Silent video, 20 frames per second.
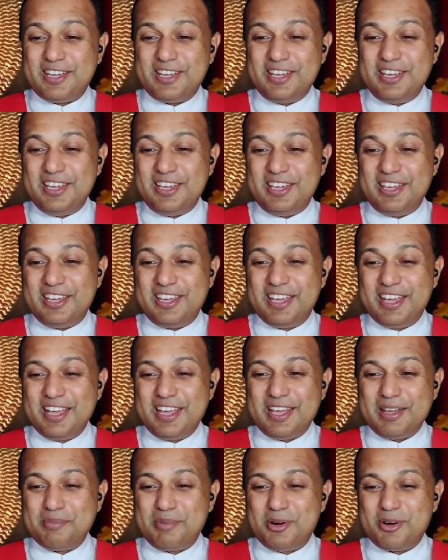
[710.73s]
He
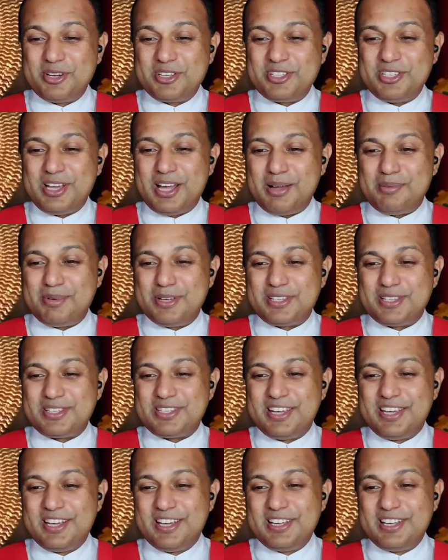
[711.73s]
about
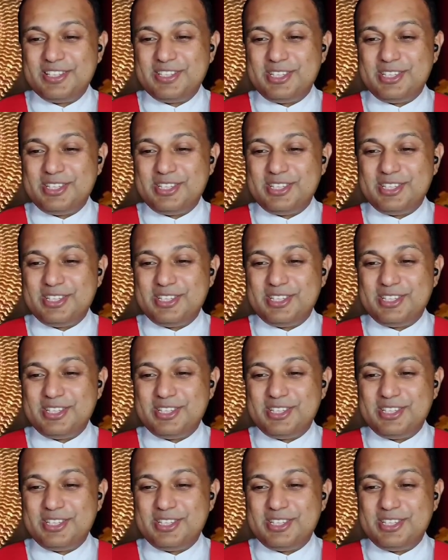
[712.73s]
Jabez.